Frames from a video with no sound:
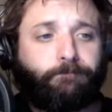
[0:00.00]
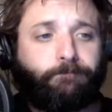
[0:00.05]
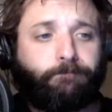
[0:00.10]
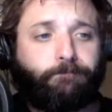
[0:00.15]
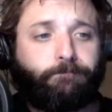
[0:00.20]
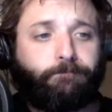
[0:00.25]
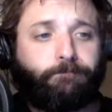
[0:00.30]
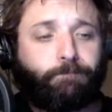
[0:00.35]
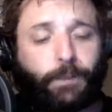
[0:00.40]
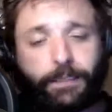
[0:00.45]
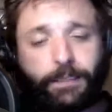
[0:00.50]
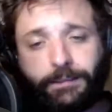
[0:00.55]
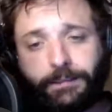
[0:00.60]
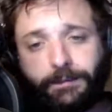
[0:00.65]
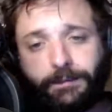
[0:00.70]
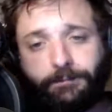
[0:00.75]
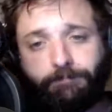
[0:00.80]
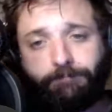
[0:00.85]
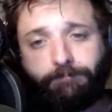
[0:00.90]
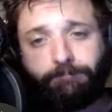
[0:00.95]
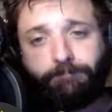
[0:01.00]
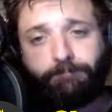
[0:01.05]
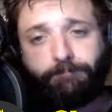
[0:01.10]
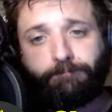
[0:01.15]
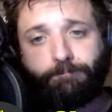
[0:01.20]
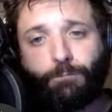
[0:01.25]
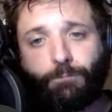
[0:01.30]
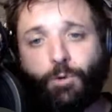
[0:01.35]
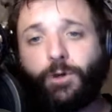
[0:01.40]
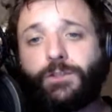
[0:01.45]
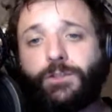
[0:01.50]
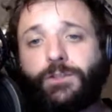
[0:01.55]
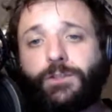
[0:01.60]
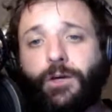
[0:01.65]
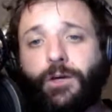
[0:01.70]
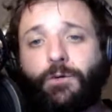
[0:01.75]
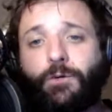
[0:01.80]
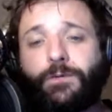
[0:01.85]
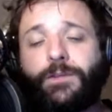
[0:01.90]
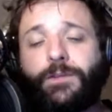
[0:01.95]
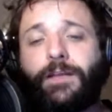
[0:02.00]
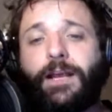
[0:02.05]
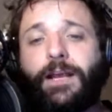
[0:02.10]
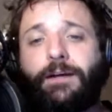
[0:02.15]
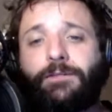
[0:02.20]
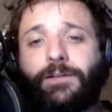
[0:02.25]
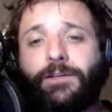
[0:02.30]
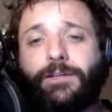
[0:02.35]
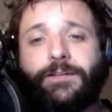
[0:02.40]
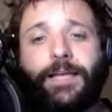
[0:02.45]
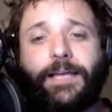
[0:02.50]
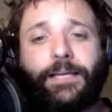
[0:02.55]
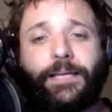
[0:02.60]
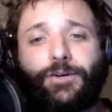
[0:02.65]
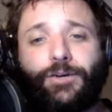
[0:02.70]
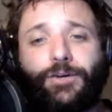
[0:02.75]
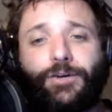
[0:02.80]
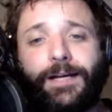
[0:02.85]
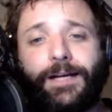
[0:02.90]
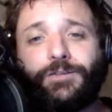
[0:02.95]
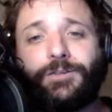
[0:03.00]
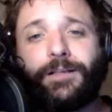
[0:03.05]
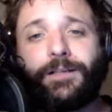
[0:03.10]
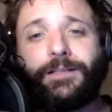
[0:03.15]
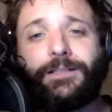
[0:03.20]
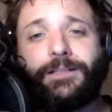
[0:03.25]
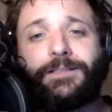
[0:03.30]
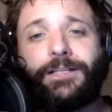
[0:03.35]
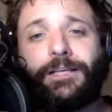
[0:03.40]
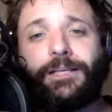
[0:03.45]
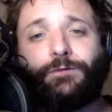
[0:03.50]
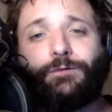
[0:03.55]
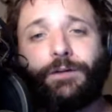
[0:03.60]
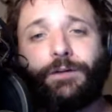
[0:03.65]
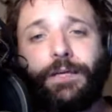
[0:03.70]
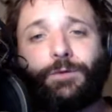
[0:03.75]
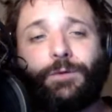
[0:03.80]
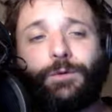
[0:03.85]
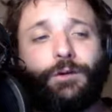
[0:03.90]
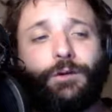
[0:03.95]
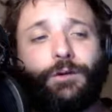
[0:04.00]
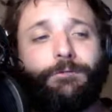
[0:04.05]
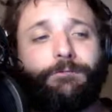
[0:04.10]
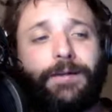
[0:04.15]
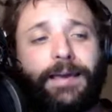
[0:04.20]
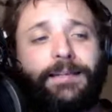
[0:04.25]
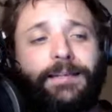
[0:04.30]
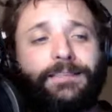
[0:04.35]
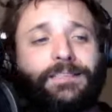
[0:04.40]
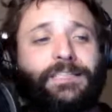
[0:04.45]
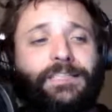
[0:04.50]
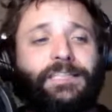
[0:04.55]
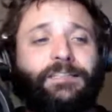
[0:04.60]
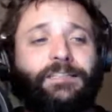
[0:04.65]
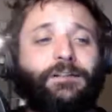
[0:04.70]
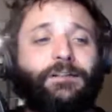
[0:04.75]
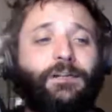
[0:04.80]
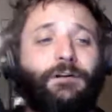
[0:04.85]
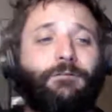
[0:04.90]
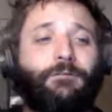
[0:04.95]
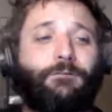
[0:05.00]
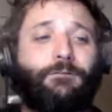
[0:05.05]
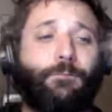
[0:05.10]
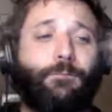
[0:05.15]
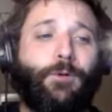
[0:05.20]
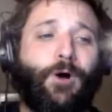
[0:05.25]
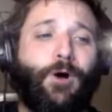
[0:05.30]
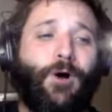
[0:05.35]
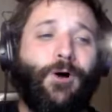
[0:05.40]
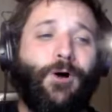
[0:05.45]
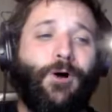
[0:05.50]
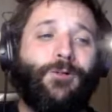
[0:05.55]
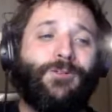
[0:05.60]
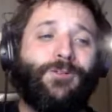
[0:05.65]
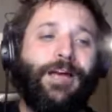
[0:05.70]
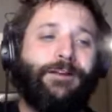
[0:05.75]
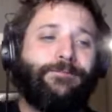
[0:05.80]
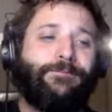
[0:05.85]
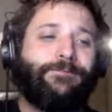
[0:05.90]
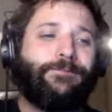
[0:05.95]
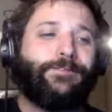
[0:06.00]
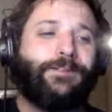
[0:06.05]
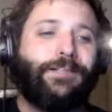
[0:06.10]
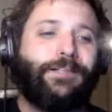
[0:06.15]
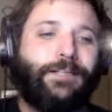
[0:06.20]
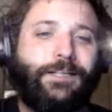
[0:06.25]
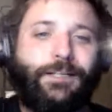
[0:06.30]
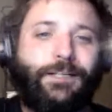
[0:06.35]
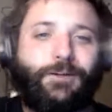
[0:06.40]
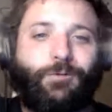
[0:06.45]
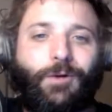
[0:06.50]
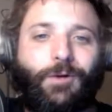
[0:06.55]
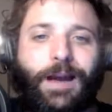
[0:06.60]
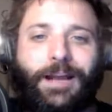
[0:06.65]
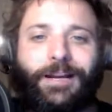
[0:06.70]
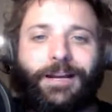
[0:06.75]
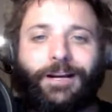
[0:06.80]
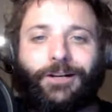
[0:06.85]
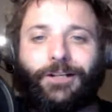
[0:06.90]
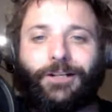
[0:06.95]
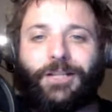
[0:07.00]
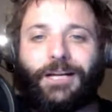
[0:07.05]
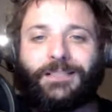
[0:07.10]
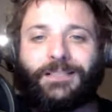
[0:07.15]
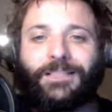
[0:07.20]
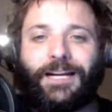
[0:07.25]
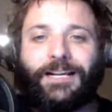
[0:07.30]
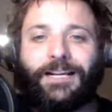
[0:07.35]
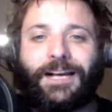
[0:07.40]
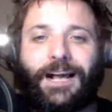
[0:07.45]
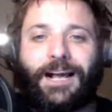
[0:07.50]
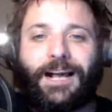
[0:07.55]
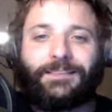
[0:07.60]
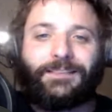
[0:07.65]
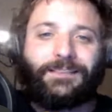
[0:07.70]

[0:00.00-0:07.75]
But more so than ever, thank you guys for letting us intervene with your fantasy football life. We're out of here. Good luck tonight, guys.